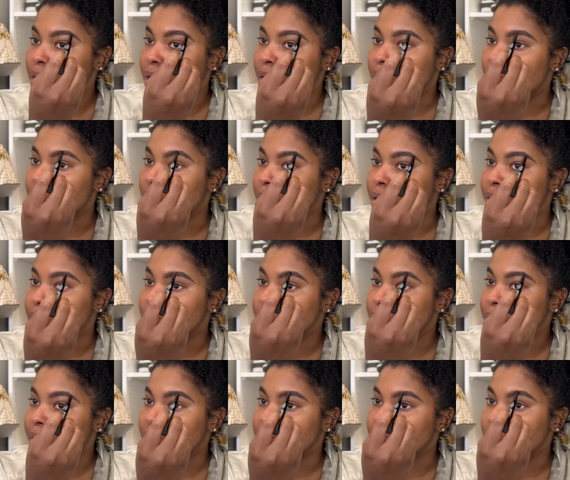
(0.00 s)
Um,
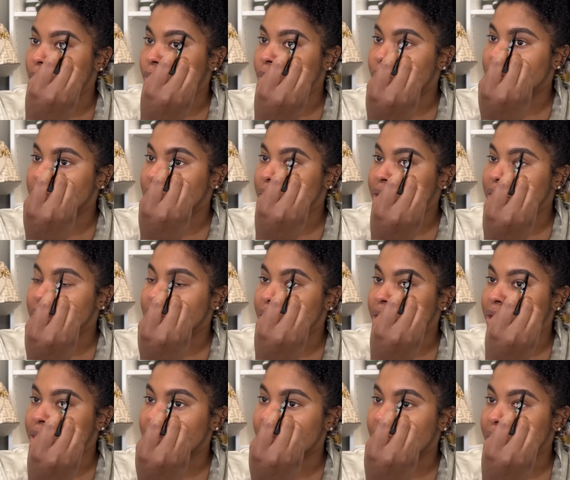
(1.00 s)
I don't want
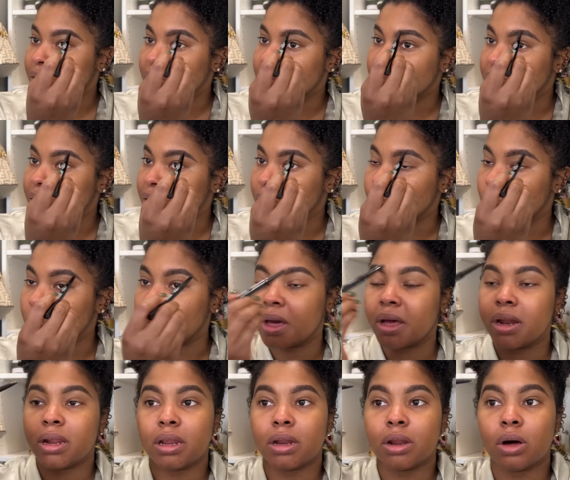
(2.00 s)
anything that can get
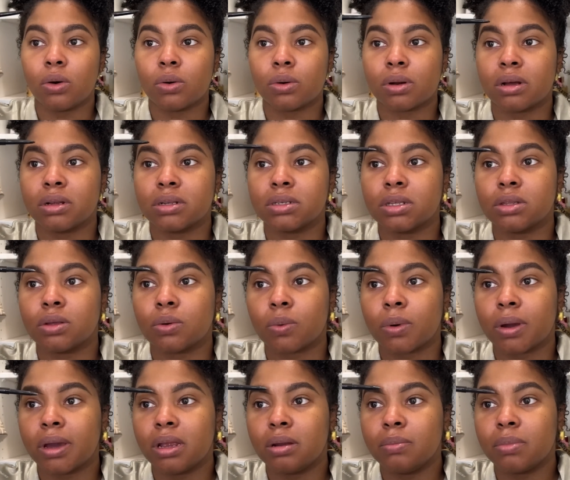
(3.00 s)
wet and hold on to the
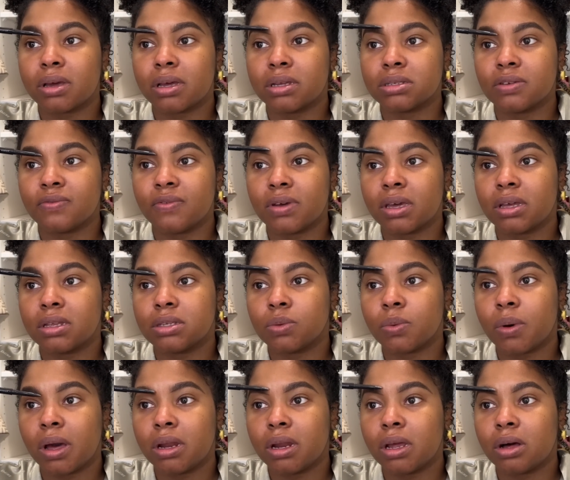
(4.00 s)
rain because if it gets
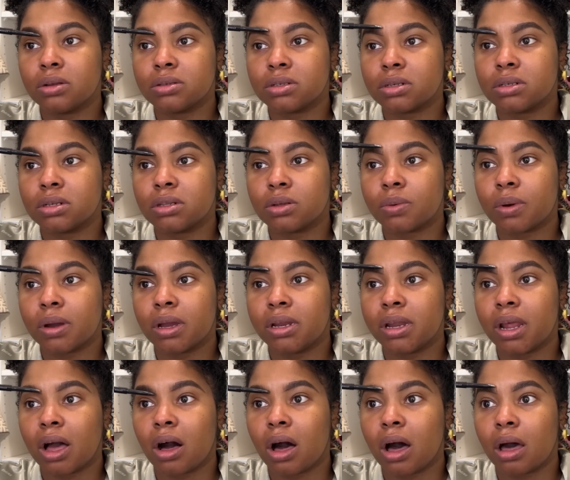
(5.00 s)
wet and holds on to the rain,
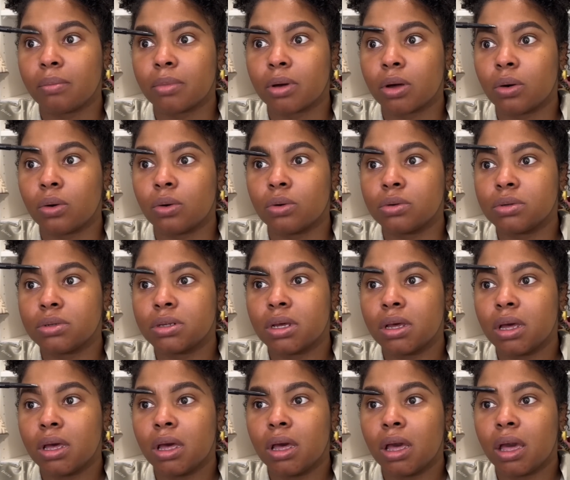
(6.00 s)
now I'm cold.
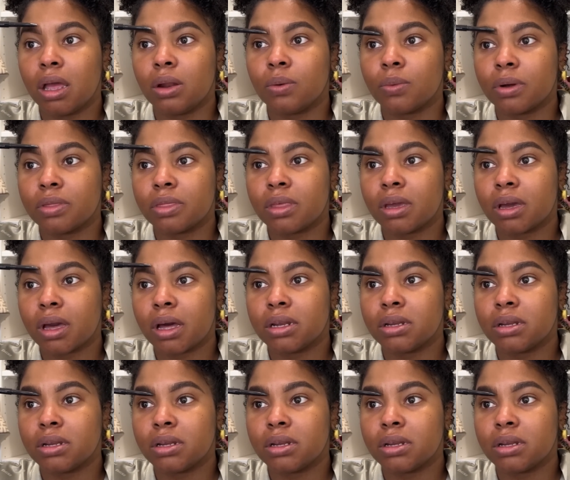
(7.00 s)
And one thing I